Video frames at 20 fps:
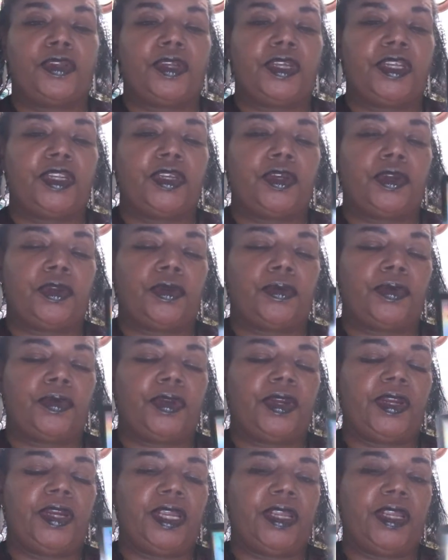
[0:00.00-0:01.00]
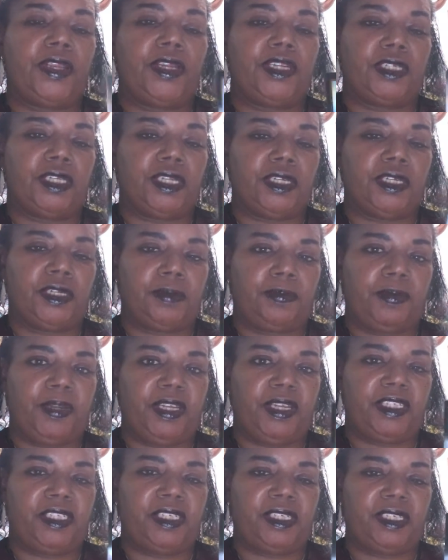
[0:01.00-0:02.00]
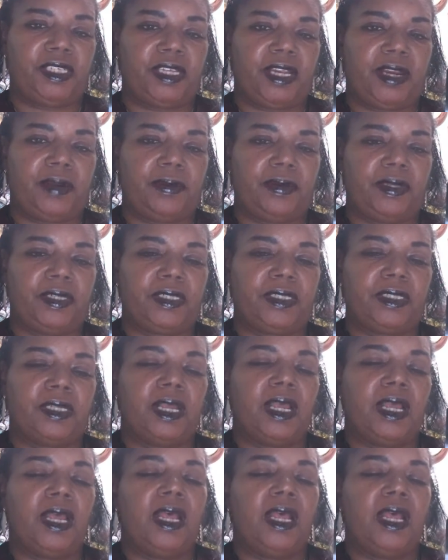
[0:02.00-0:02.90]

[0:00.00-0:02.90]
in your career and your in your business, Aries.